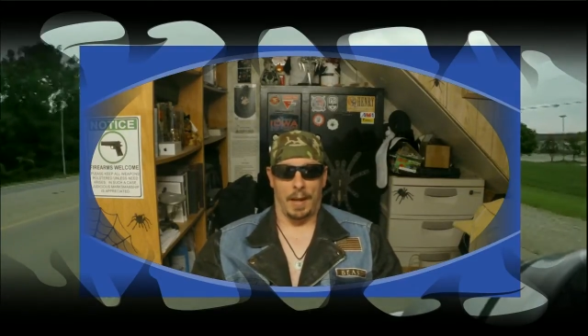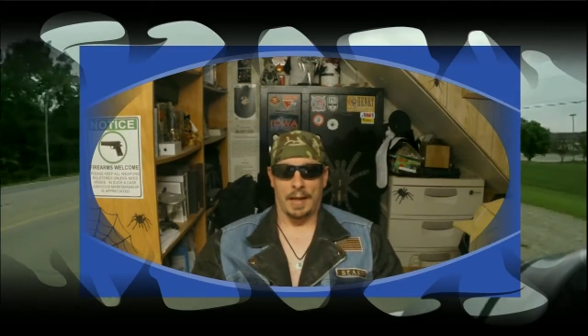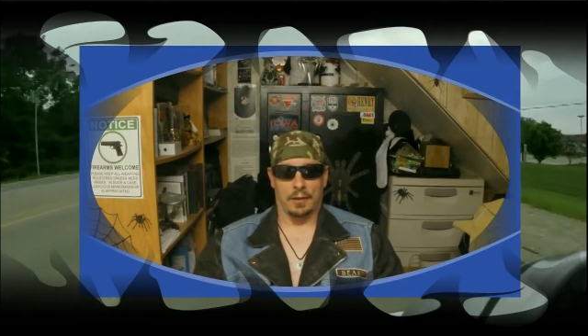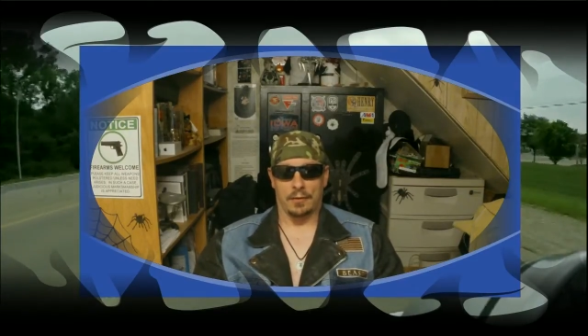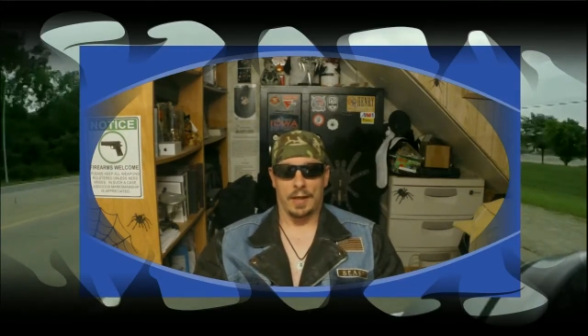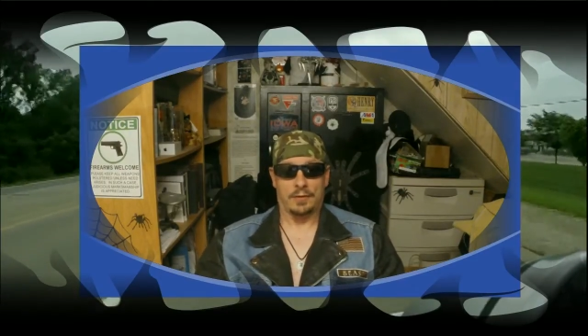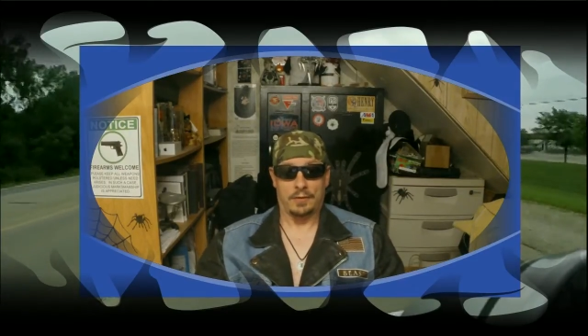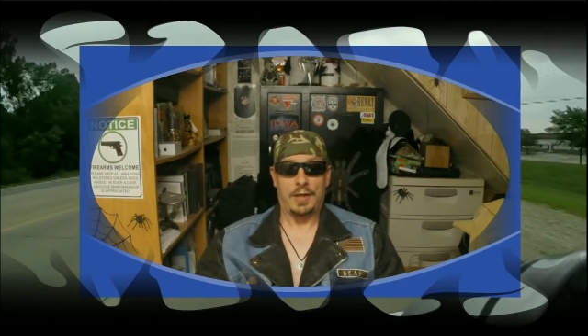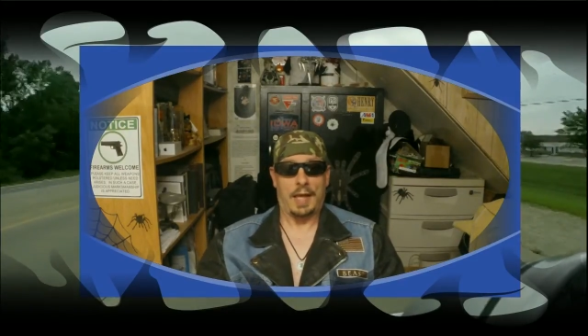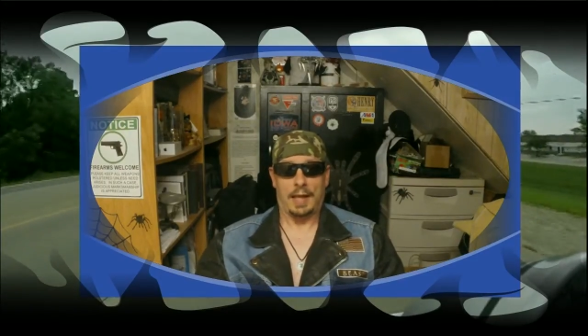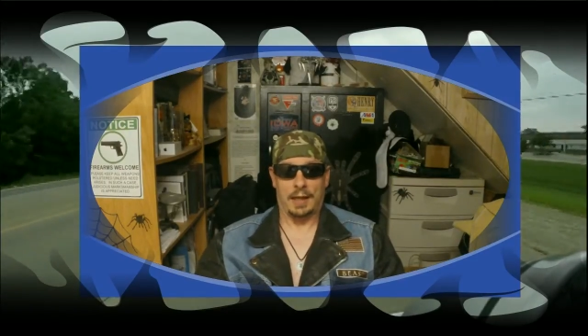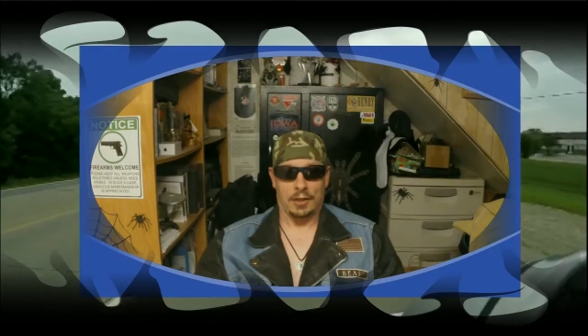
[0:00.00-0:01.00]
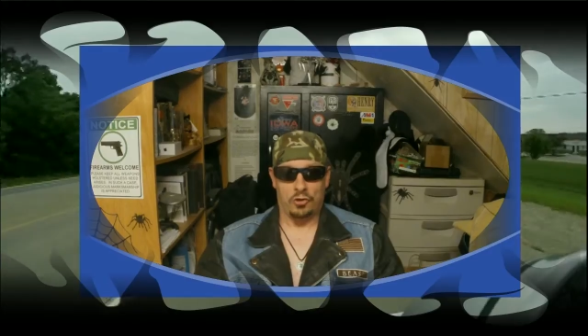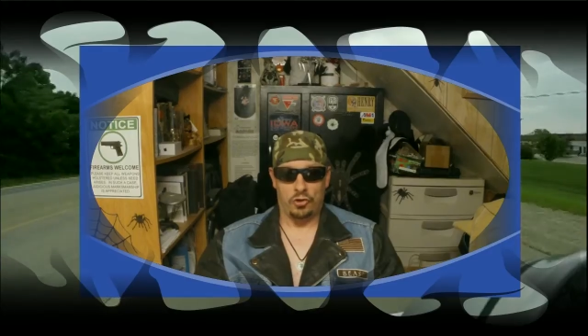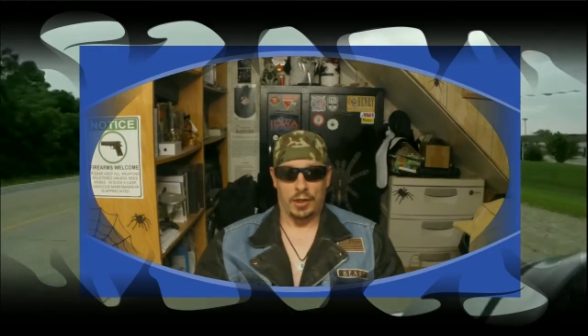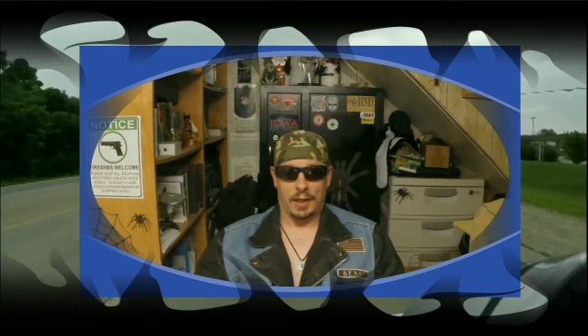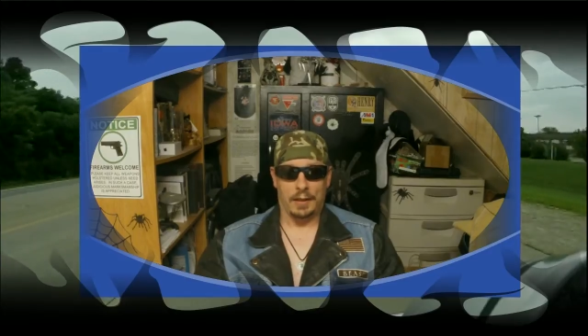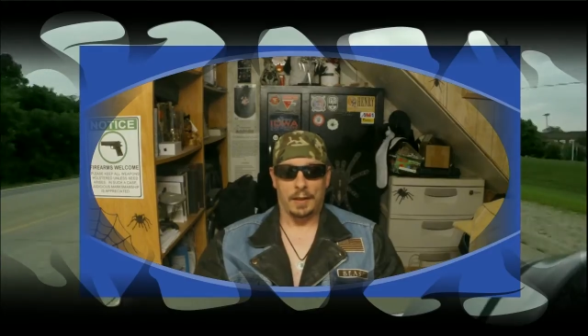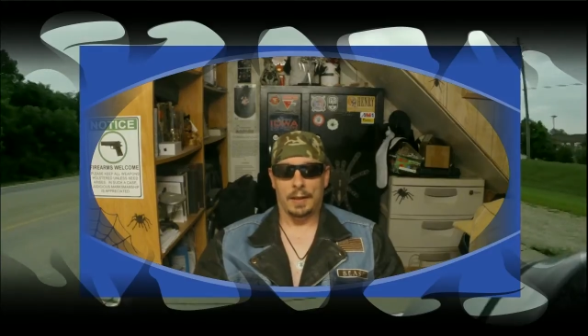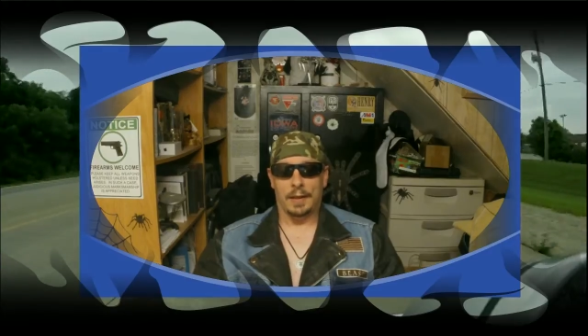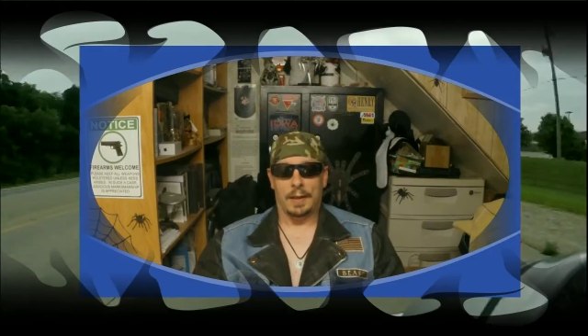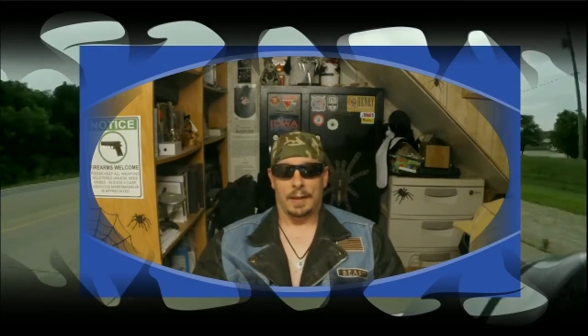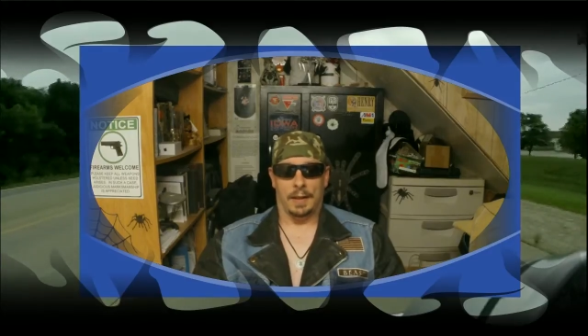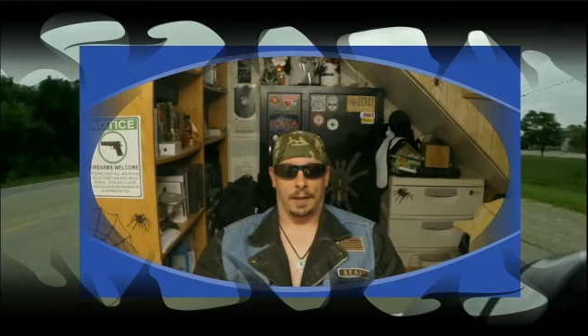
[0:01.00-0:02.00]
biker doesn't take any shit.
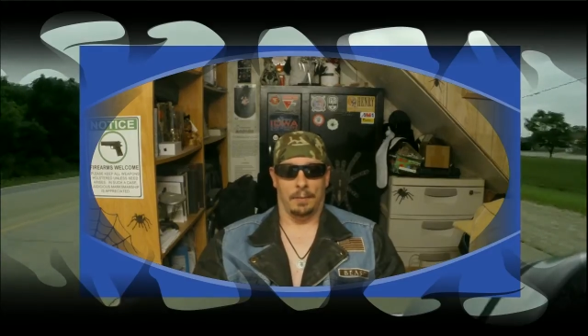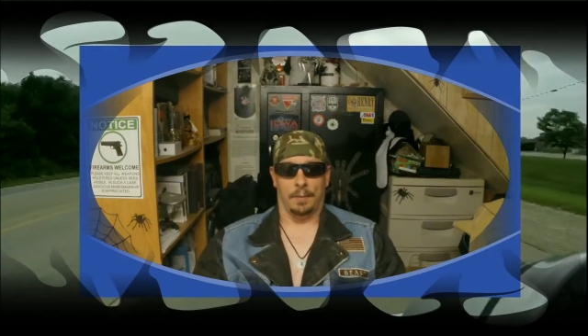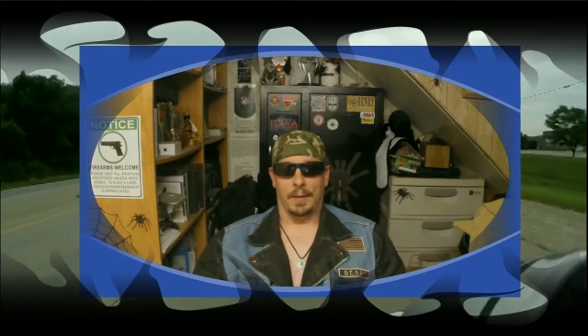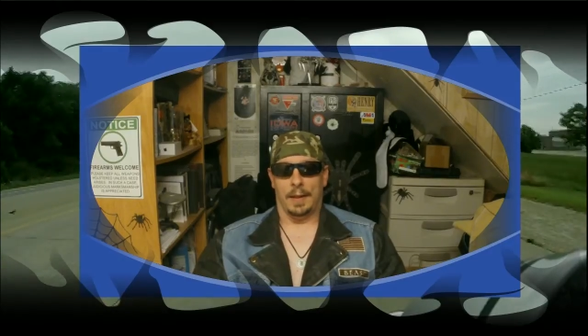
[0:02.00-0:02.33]
Um,